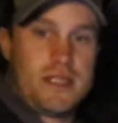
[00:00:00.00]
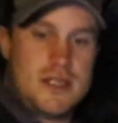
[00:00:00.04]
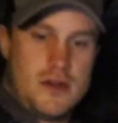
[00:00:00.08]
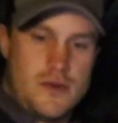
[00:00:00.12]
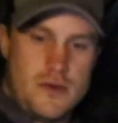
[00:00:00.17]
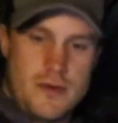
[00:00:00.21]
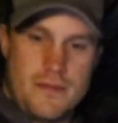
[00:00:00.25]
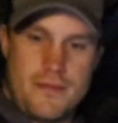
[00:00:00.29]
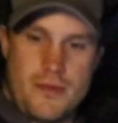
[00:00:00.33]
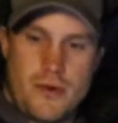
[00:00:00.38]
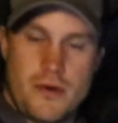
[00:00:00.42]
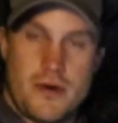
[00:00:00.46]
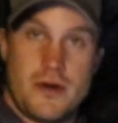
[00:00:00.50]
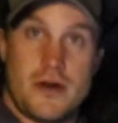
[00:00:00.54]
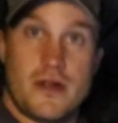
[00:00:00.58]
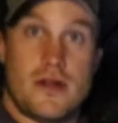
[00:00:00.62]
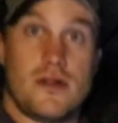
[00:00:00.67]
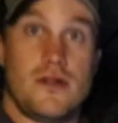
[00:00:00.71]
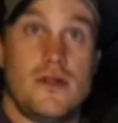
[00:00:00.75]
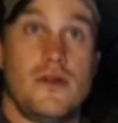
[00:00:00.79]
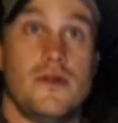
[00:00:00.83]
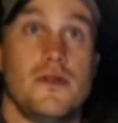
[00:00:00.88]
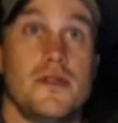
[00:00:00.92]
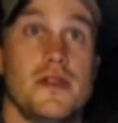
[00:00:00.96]
so important to
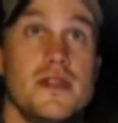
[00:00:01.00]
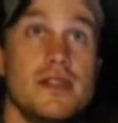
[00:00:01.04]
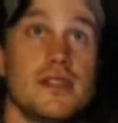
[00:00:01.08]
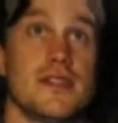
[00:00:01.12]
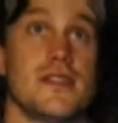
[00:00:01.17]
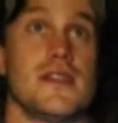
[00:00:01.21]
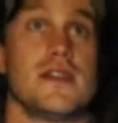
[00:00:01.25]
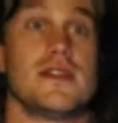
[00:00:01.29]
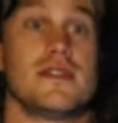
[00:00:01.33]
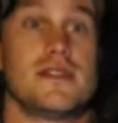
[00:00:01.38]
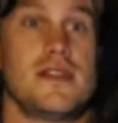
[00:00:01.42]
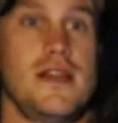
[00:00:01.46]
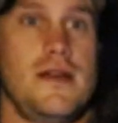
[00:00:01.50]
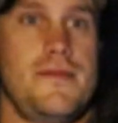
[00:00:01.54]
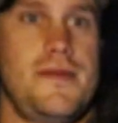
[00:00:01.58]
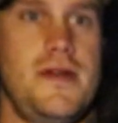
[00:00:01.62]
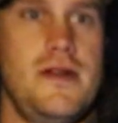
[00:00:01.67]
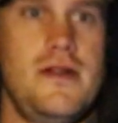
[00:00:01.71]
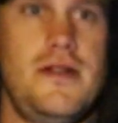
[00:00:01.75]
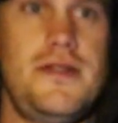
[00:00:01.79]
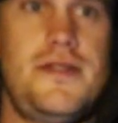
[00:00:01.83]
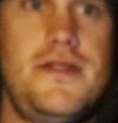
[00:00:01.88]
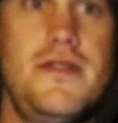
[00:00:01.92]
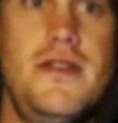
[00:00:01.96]
glow these things up.
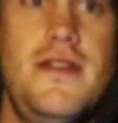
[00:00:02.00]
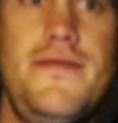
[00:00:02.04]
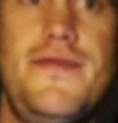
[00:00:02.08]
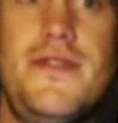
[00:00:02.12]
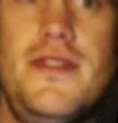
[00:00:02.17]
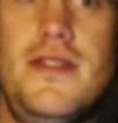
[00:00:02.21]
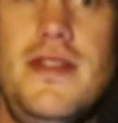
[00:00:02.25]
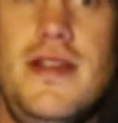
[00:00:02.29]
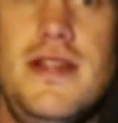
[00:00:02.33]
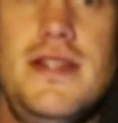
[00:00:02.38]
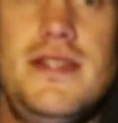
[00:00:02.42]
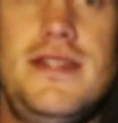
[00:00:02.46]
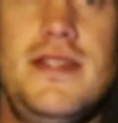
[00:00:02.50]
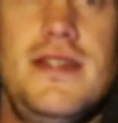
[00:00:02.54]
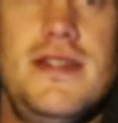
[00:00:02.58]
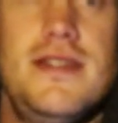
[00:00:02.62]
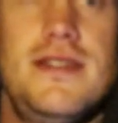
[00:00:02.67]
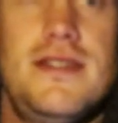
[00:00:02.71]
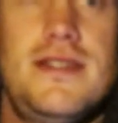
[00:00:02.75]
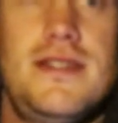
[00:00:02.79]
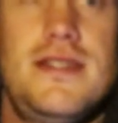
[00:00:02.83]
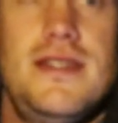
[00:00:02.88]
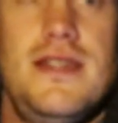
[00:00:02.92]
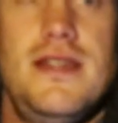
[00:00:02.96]
Here, I'll turn off the light so you
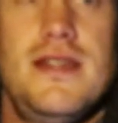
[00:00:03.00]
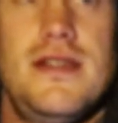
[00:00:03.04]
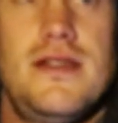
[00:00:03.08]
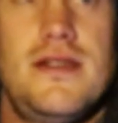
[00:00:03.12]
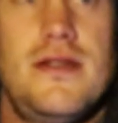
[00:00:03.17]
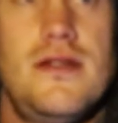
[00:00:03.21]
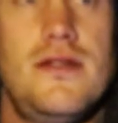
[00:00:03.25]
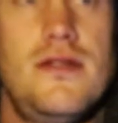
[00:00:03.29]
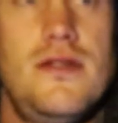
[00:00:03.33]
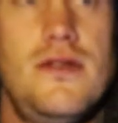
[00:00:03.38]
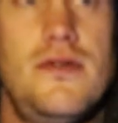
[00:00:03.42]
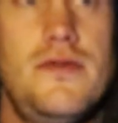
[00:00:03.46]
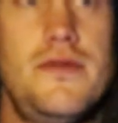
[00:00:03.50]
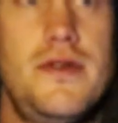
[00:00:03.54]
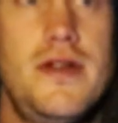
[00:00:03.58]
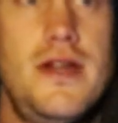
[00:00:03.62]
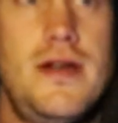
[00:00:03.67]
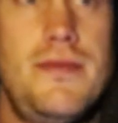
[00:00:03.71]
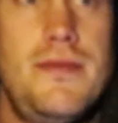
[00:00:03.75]
can see it glowed